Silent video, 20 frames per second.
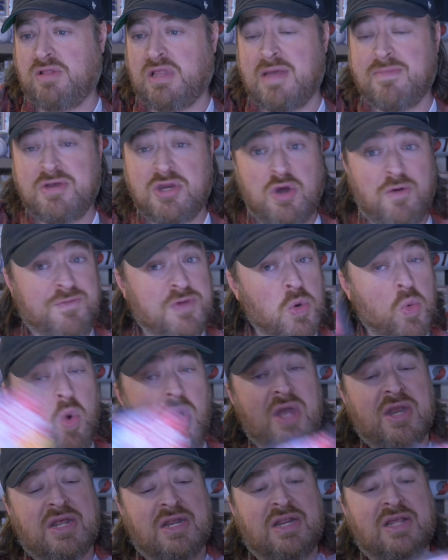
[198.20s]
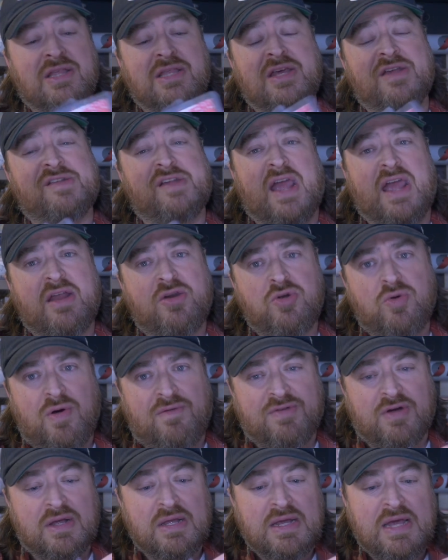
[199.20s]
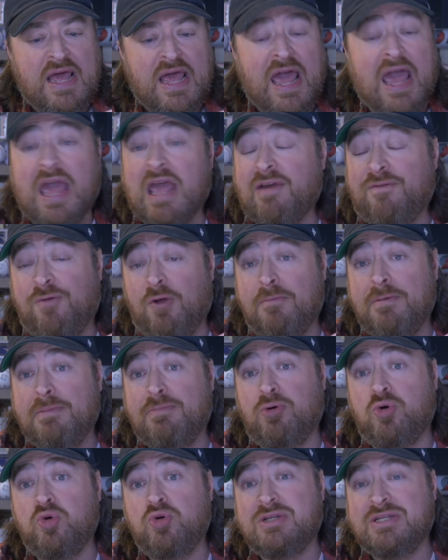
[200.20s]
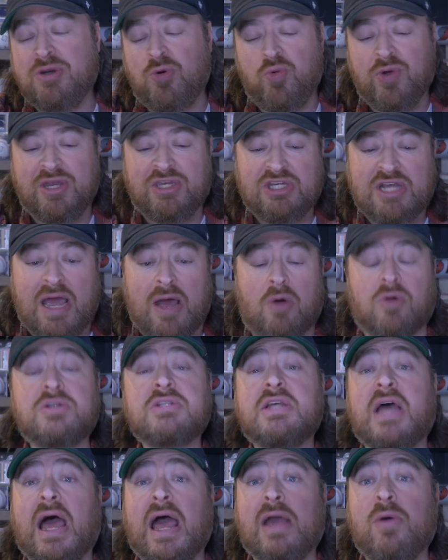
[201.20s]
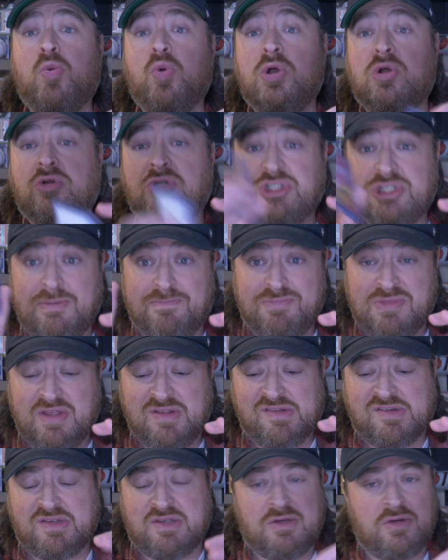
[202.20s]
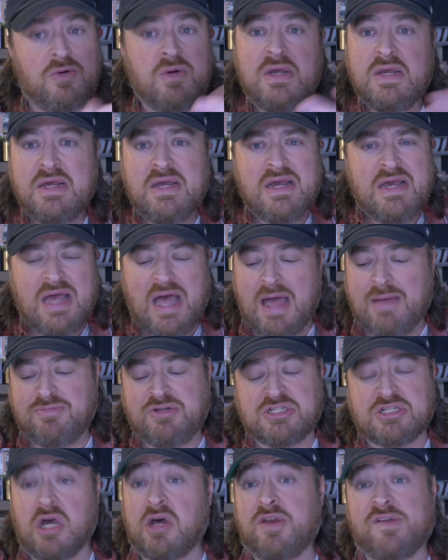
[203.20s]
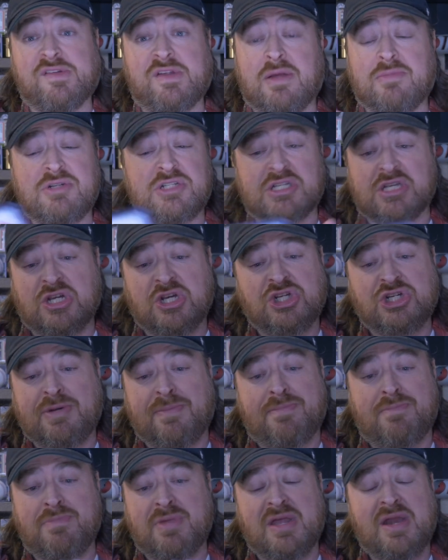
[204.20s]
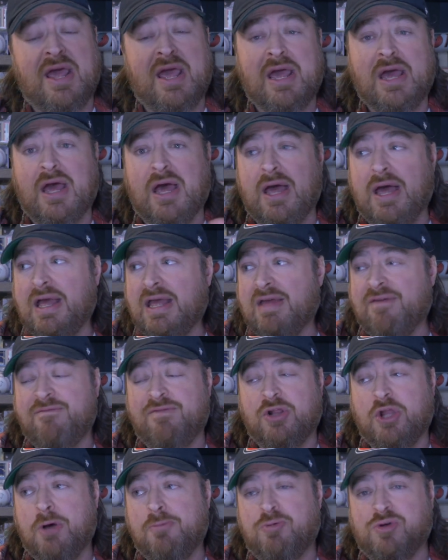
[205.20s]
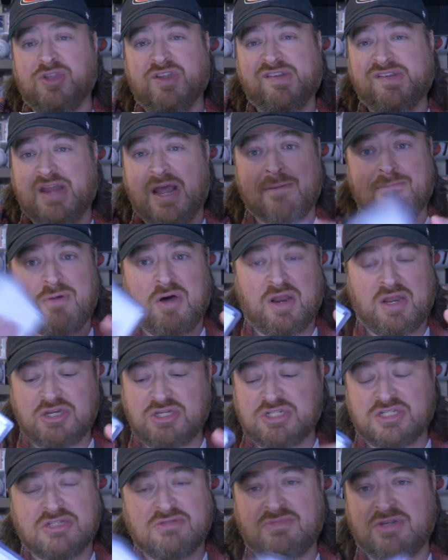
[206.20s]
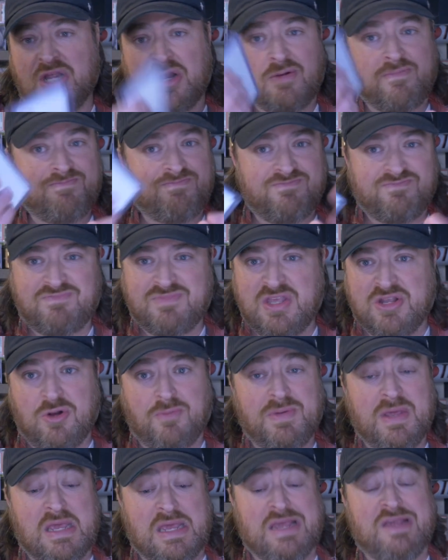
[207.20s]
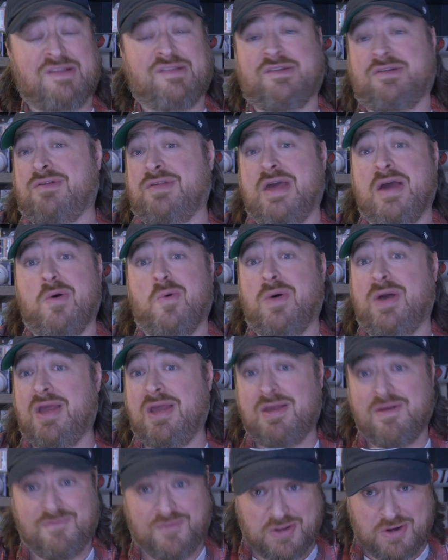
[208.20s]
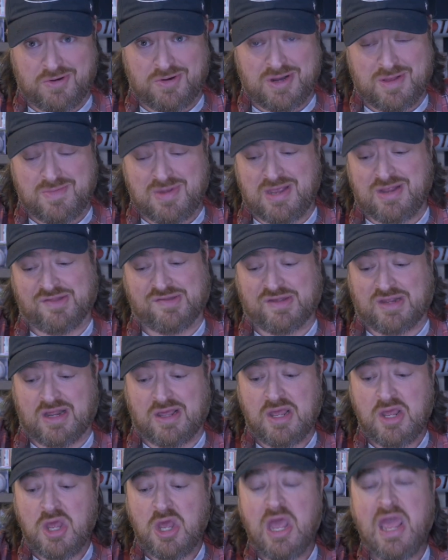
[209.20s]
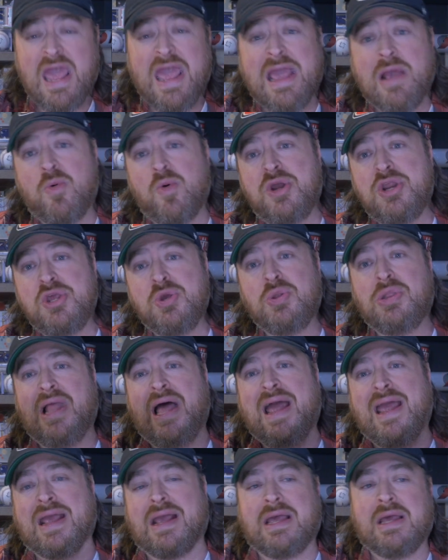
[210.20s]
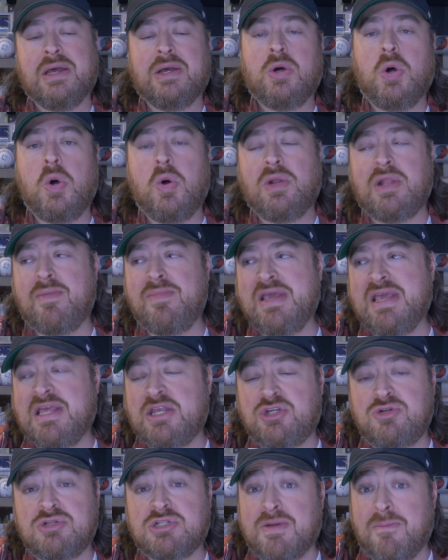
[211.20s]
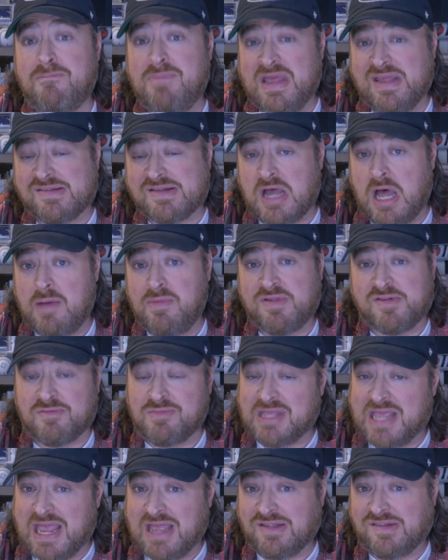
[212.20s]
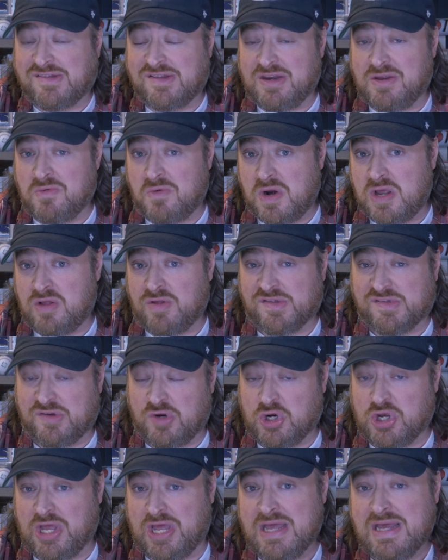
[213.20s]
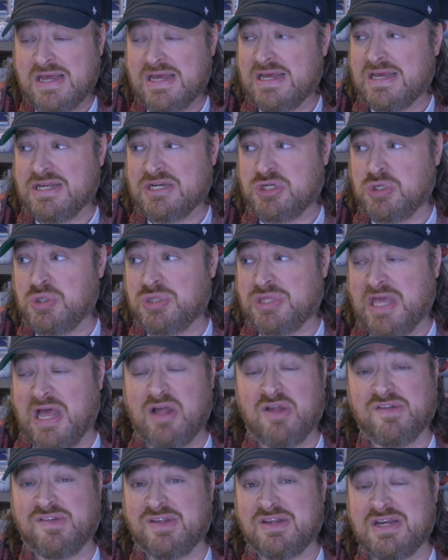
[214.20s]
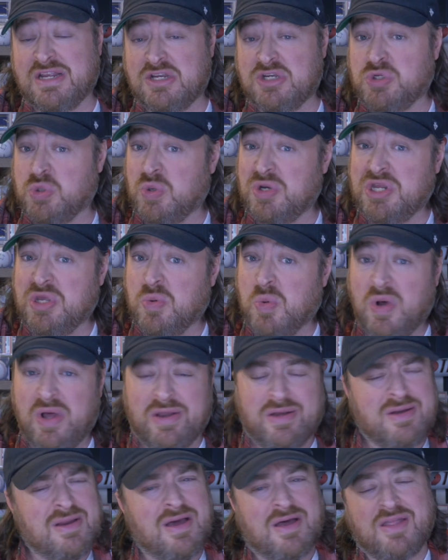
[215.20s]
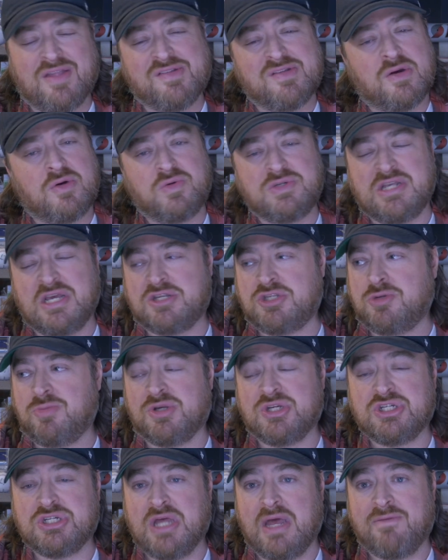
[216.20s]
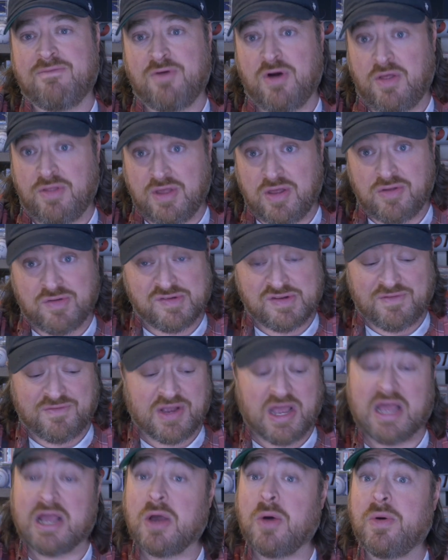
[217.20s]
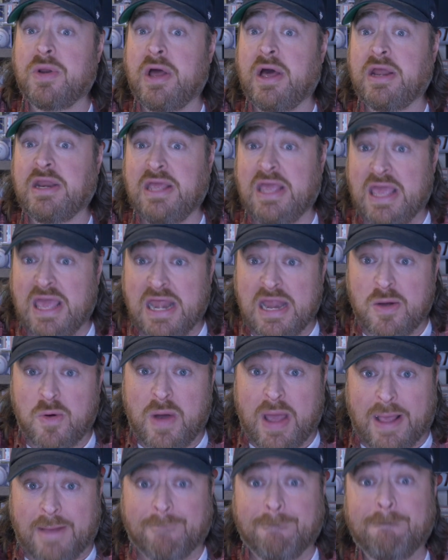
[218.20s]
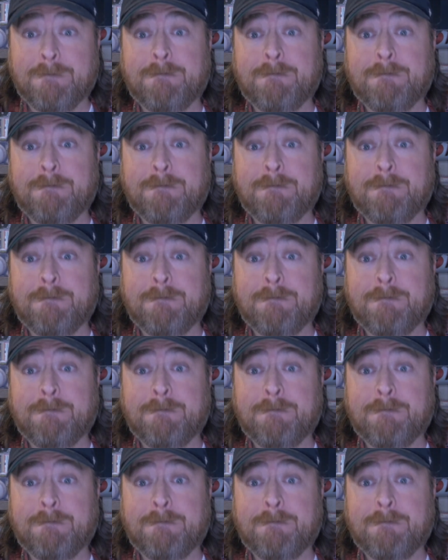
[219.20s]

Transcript: Let me know if you want any of these. I do have a handful of people who did reach out. I will ship these to you. I'm just honestly, I'm just going to ship them in a uh, envelope with a stamp on it. Just, you know, it'll be easier that way, if you know what I mean, instead of, hey, what do you like? Oh, let me get you some base comments from the Kansas City Royals circa 2021. Now, that's going to take too much time for all the other stuff I got going on. Anyway,